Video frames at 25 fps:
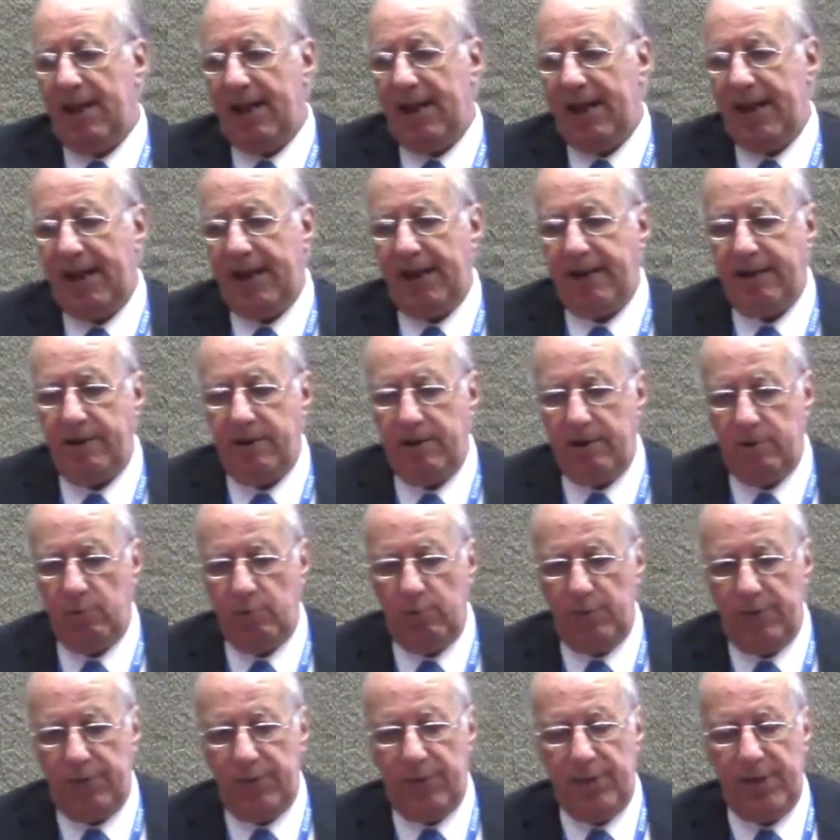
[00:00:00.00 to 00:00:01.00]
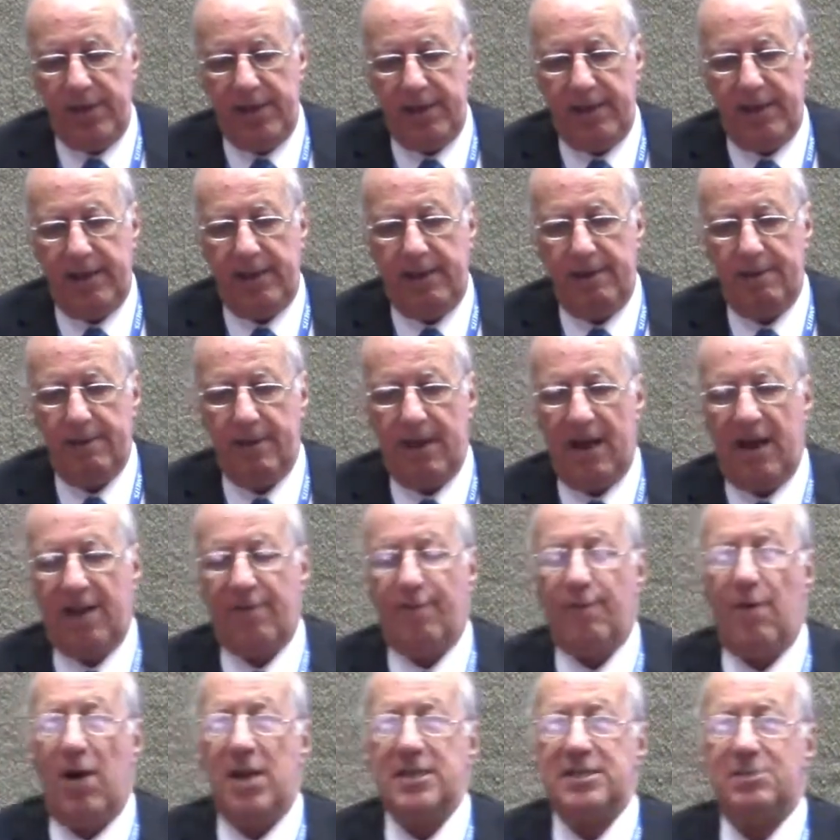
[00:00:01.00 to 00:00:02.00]
And with the
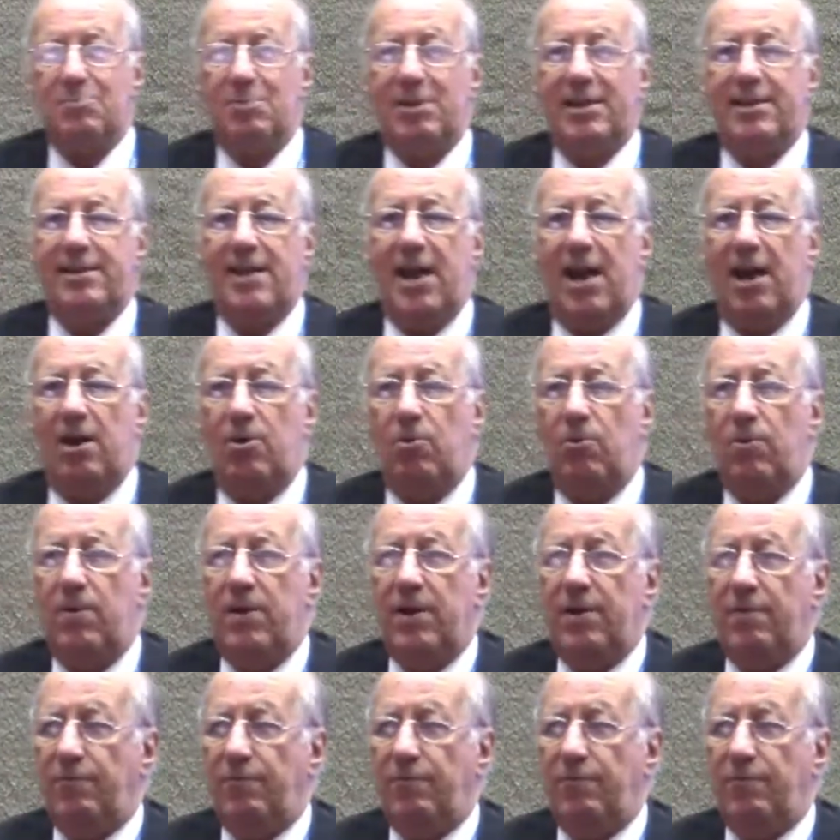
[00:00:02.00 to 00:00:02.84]
advancement now,